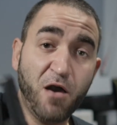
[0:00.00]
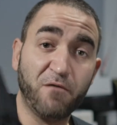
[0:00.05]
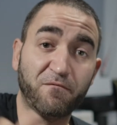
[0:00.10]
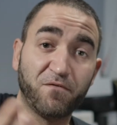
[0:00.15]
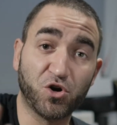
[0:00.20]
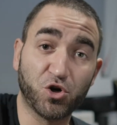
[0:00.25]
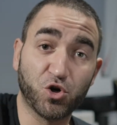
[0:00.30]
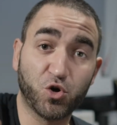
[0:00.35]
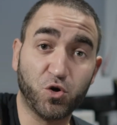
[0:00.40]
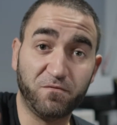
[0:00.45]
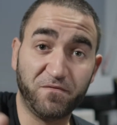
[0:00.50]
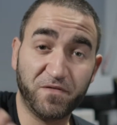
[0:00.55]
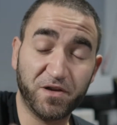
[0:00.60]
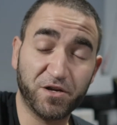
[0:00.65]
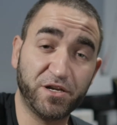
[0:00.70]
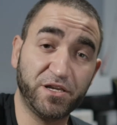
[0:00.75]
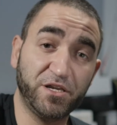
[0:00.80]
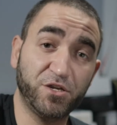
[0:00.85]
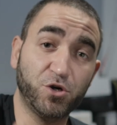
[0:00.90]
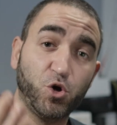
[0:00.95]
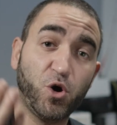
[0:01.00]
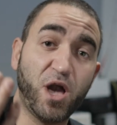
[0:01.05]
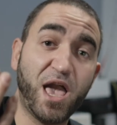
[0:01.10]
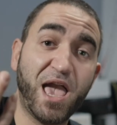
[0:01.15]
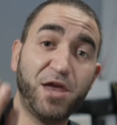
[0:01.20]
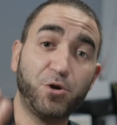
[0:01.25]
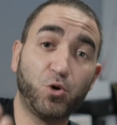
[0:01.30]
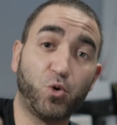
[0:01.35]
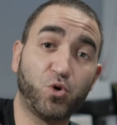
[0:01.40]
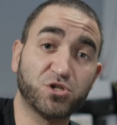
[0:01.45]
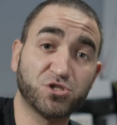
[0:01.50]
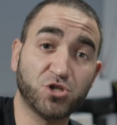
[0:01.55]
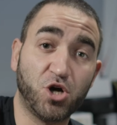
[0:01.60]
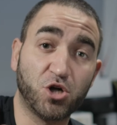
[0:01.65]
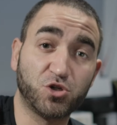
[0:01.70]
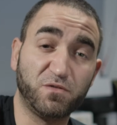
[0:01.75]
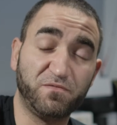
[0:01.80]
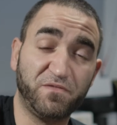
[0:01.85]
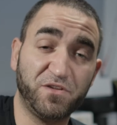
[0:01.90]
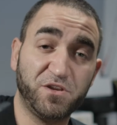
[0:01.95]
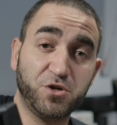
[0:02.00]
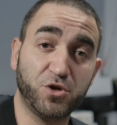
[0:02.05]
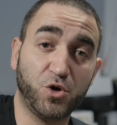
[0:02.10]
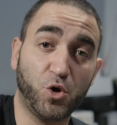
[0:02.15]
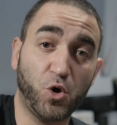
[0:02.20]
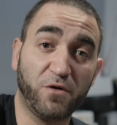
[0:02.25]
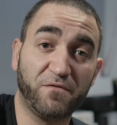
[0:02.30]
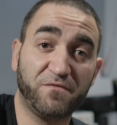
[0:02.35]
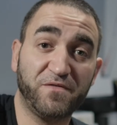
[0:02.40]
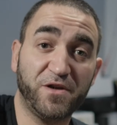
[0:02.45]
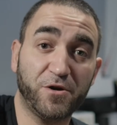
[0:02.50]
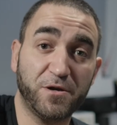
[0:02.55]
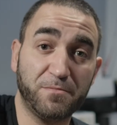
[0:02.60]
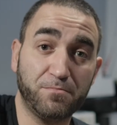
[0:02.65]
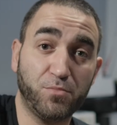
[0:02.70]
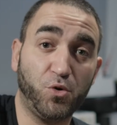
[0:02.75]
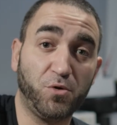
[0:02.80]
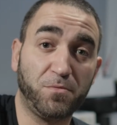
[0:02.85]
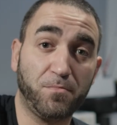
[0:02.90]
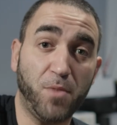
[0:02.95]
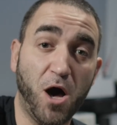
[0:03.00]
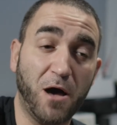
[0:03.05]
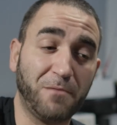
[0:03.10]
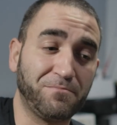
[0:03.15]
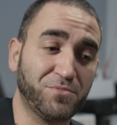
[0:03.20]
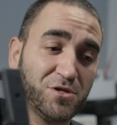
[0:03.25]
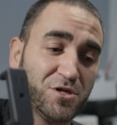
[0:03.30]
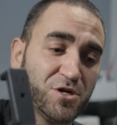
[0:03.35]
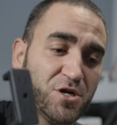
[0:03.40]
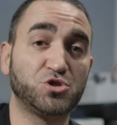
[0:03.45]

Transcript: vertical video and horizontal video are both popular.